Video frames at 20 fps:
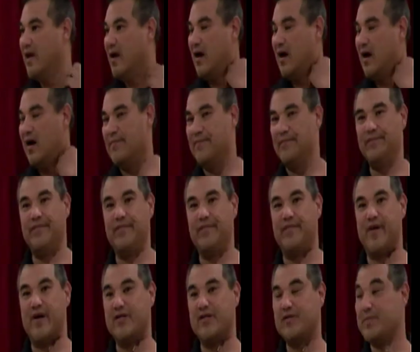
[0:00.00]
Um,
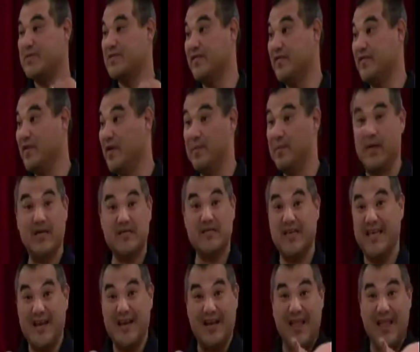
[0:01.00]
very specific because
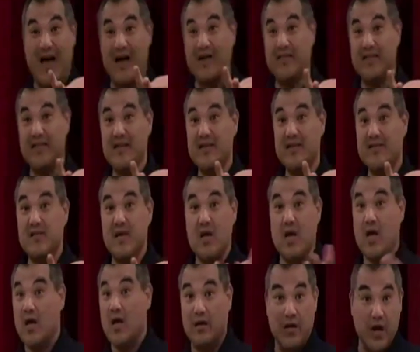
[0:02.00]
again, a lot of these,
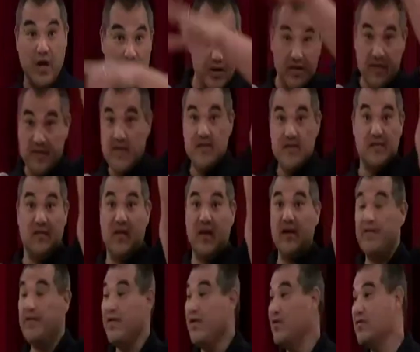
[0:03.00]
none of these, none
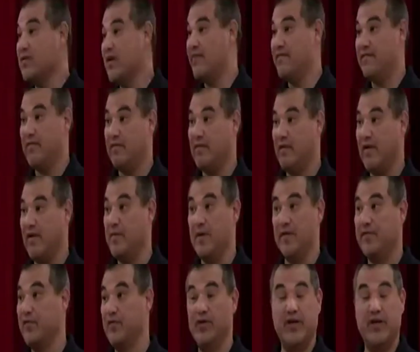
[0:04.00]
of those have, have been
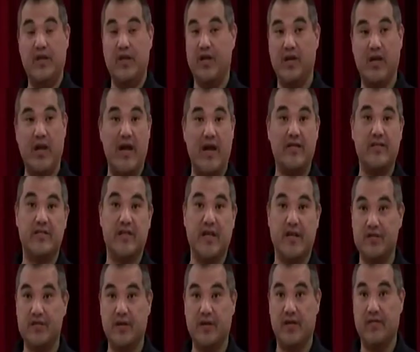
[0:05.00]
fruited in the United
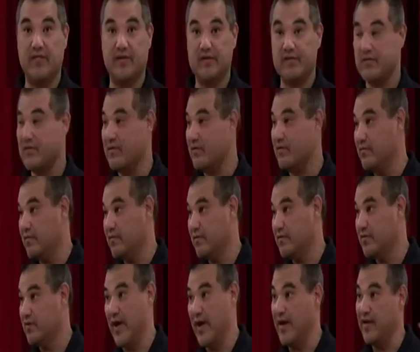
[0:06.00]
States yet. There's
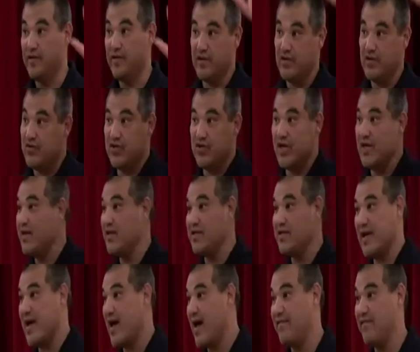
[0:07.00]
so any of the Eugenias
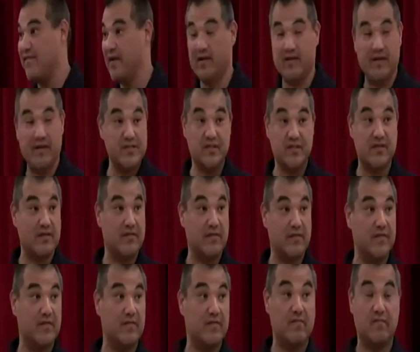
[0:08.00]
I have there, this is the,
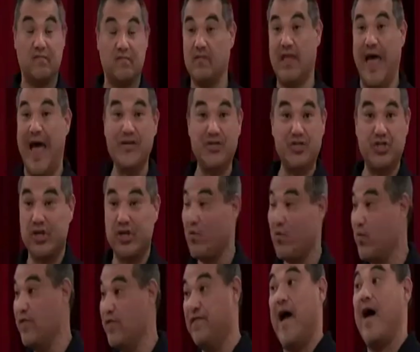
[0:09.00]
this last year
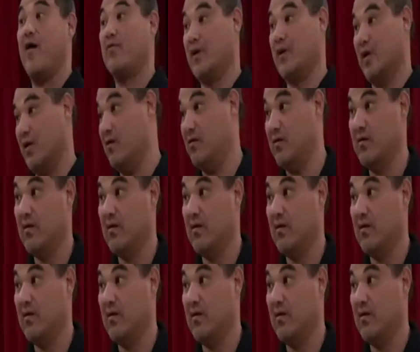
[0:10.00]
we found it.